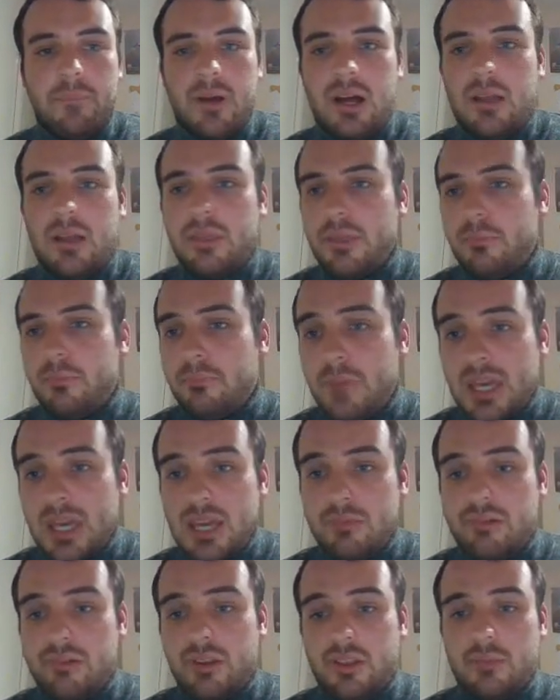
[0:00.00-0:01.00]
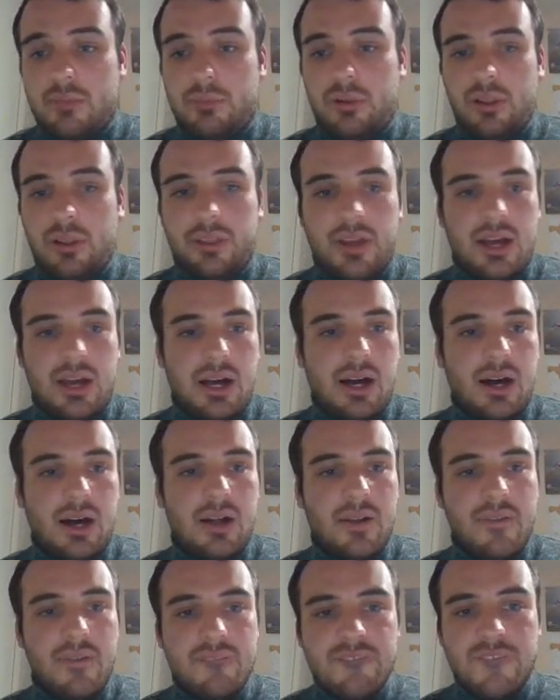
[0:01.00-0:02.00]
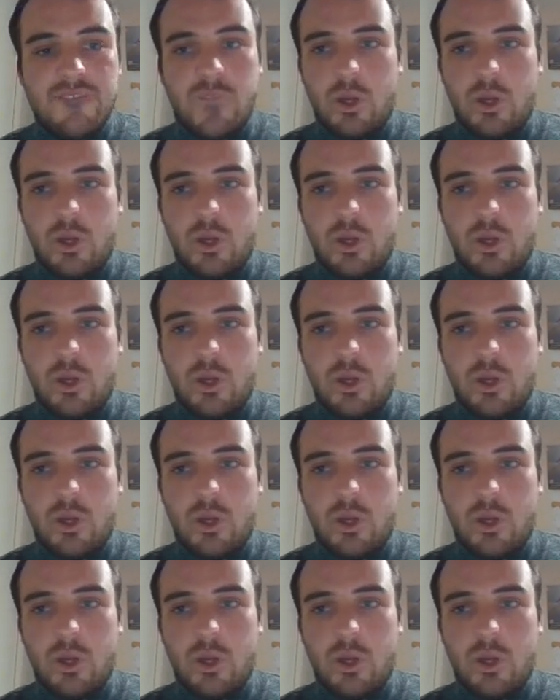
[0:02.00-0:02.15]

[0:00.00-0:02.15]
But the key principles are